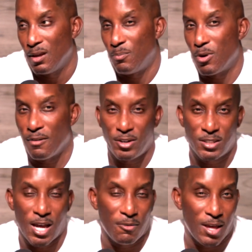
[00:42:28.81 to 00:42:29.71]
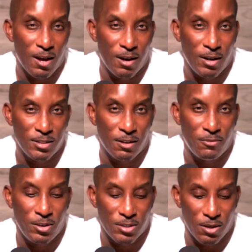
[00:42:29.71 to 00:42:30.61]
Prophet is not without honor except
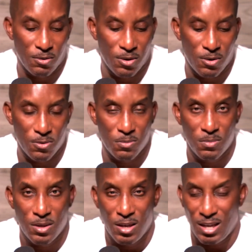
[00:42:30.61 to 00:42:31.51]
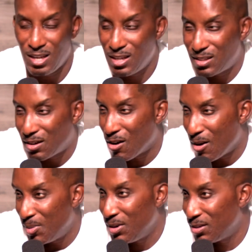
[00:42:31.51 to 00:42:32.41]
in his own home. And it's the
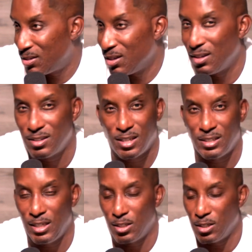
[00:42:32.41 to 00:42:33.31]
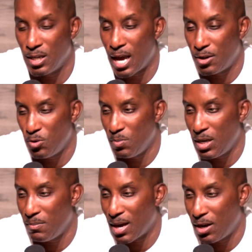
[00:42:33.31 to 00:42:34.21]
carpenter's son. It says he could not do
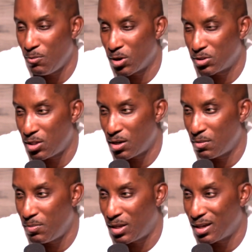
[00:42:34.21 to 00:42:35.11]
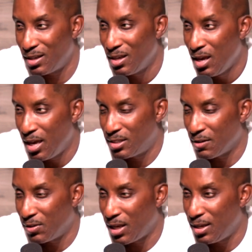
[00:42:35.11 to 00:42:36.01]
many mighty works there because
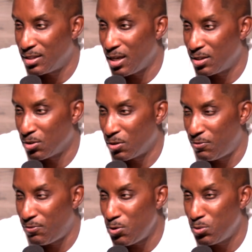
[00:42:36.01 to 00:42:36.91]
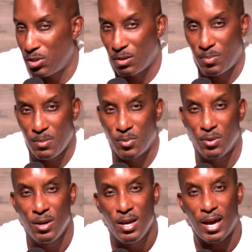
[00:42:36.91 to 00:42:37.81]
except for lay his hands on a few sick people
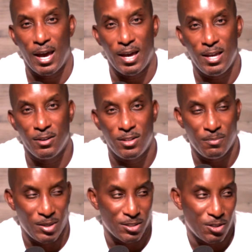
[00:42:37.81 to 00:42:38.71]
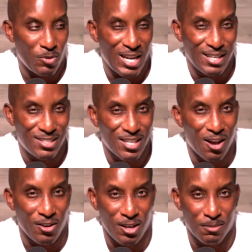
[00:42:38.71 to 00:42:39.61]
and heal them because of the way they
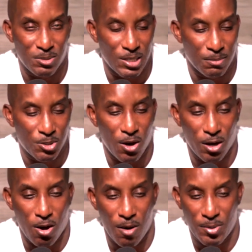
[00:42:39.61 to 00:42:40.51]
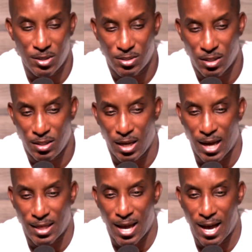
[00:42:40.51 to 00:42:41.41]
saw him. Some saw a carpenter's son, they
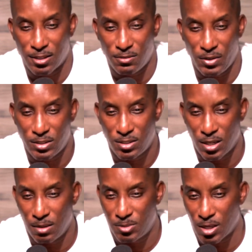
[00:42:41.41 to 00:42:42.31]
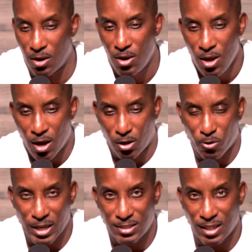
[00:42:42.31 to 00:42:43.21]
got their house fixed. Some saw a
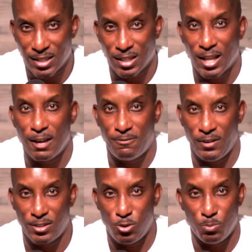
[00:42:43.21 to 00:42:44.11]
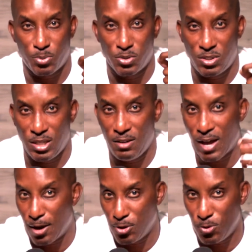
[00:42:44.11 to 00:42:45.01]
Christ, they got their life fixed. You perceive
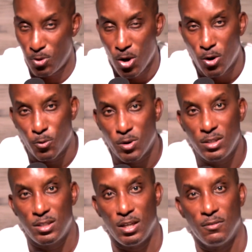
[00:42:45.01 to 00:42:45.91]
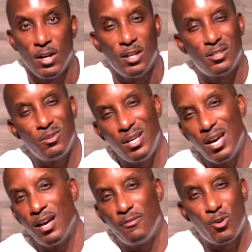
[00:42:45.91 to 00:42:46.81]
how you receive. So
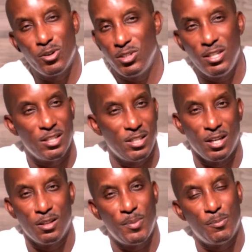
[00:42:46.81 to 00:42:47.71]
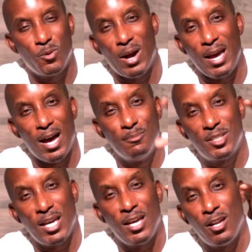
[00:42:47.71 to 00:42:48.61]
yeah, of course you need to see other people right. I'm
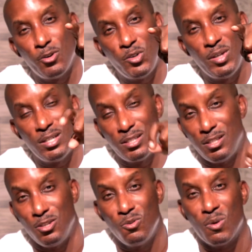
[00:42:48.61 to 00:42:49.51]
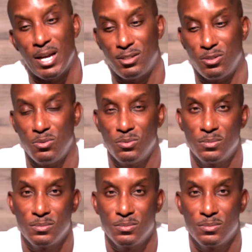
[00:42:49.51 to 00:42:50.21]
saying though, you need to see you right too.